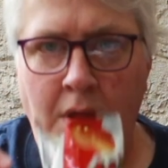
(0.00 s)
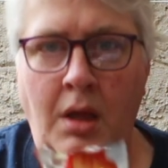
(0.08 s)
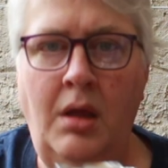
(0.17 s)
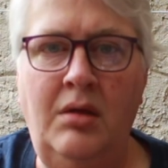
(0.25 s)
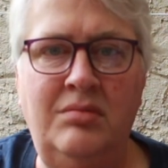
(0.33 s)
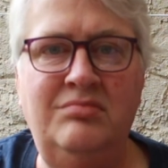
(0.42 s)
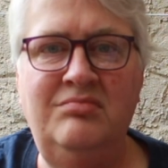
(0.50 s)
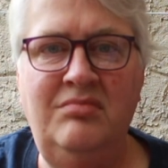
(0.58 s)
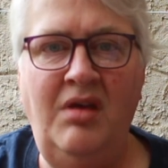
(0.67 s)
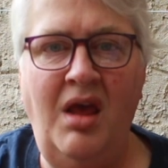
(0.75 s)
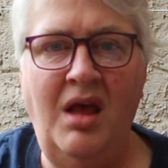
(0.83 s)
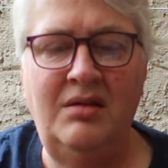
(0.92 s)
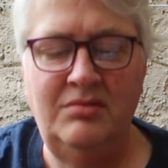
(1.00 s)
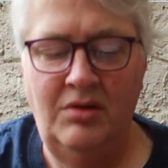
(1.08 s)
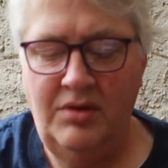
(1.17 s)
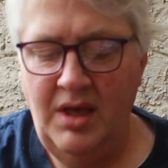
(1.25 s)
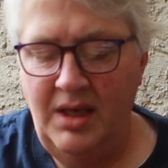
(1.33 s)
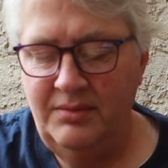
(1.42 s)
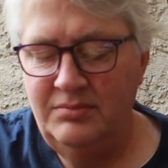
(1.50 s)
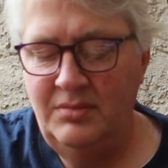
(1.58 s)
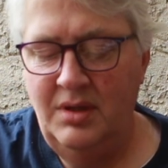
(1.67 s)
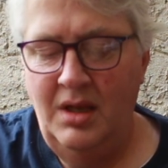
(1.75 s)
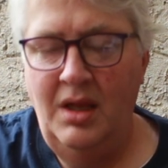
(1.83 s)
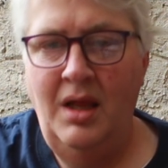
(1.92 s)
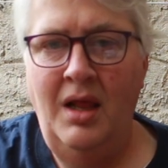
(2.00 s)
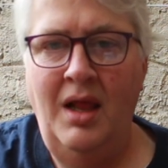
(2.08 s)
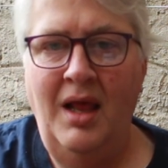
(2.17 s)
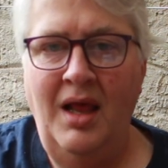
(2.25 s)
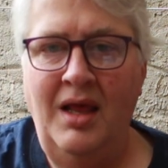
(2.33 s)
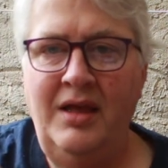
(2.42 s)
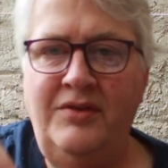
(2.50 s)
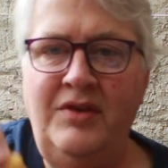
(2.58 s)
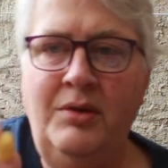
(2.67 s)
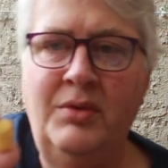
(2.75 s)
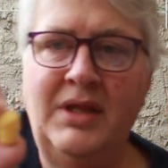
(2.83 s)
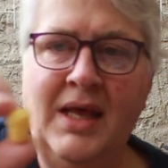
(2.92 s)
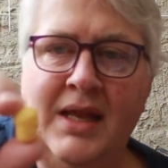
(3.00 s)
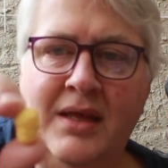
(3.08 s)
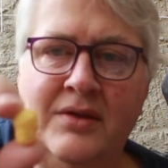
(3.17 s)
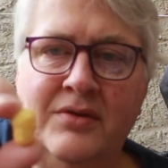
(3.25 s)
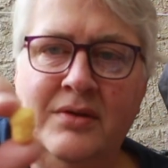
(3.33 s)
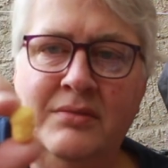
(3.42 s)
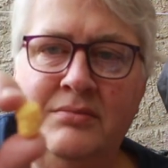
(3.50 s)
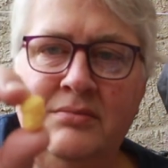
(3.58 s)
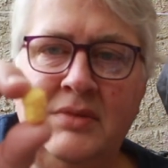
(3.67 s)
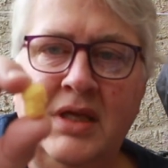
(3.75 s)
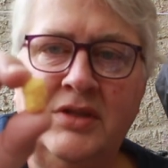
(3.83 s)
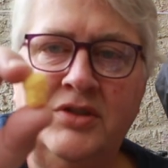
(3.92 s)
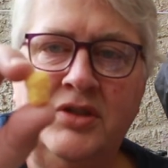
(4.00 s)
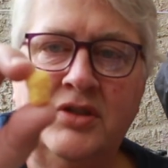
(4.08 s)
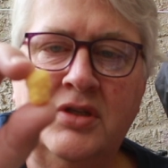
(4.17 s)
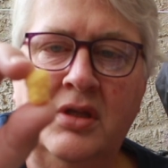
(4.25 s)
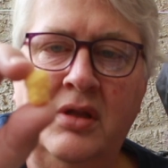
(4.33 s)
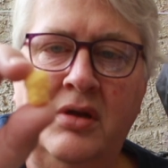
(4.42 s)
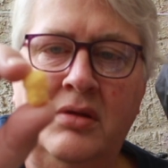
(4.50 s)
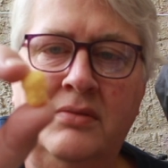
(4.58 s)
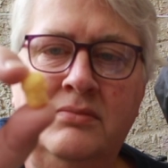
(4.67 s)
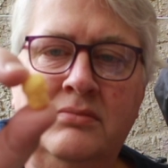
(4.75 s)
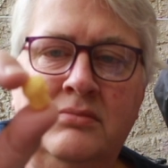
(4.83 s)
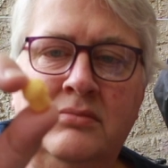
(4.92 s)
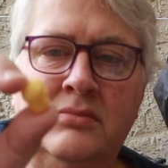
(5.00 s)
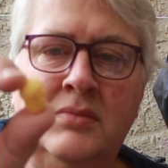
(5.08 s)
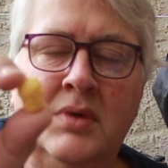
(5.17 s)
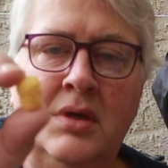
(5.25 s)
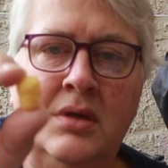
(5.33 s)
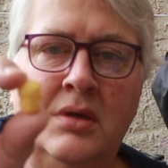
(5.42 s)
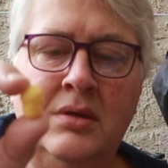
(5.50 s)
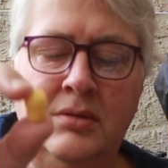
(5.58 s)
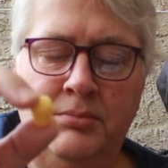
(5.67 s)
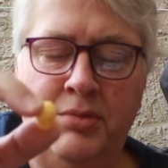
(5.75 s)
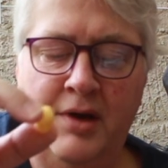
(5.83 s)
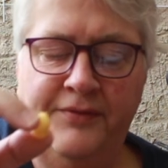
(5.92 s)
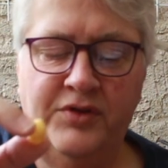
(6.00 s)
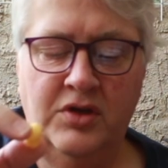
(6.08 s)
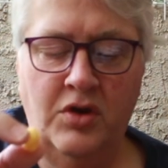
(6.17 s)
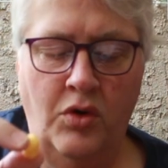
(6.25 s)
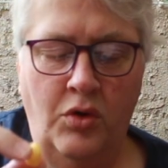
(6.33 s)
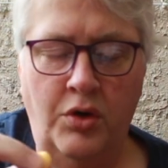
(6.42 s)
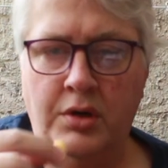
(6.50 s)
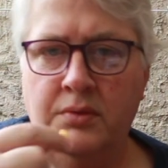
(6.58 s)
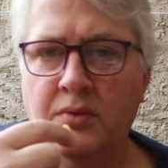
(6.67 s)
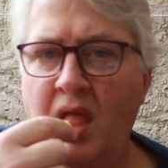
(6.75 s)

Oh, yeah, okay. You see what that is? That's just a little puffed corn